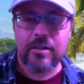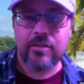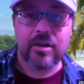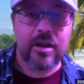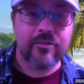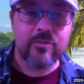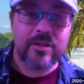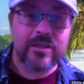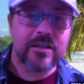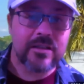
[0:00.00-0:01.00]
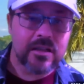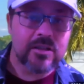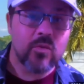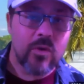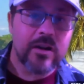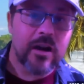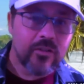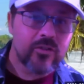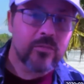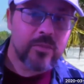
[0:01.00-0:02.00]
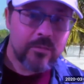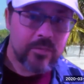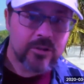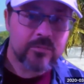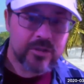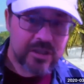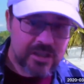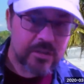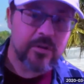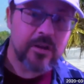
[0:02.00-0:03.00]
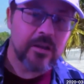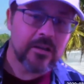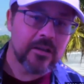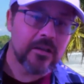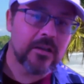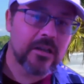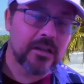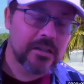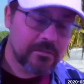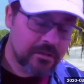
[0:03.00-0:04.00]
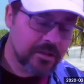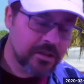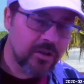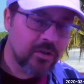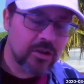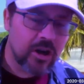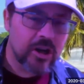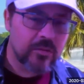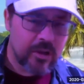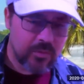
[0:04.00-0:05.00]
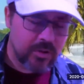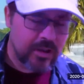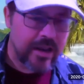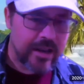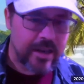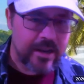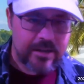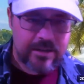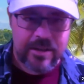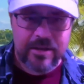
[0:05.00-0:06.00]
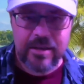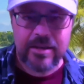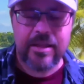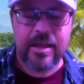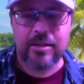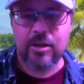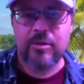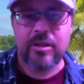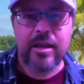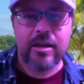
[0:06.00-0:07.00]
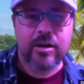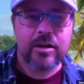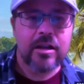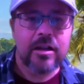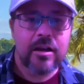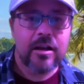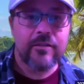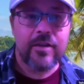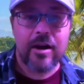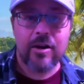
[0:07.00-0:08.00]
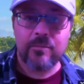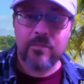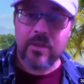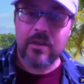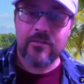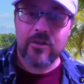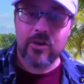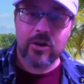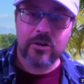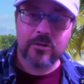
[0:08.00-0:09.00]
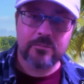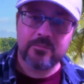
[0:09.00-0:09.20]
government that doesn't want other people to participate. Because there's the old argument, and we'll kind of get into that a little bit later, of how if you're